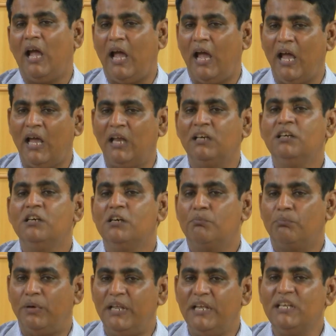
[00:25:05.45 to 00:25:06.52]
and
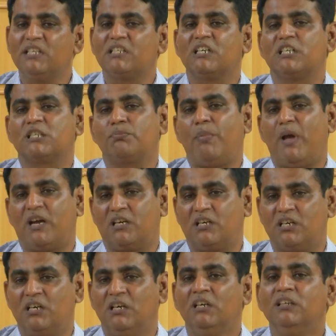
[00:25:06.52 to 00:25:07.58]
please
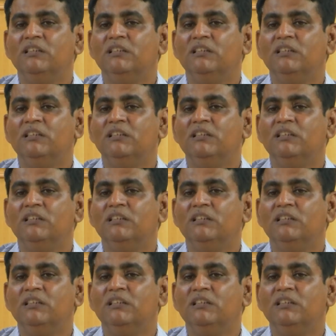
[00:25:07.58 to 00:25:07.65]
respect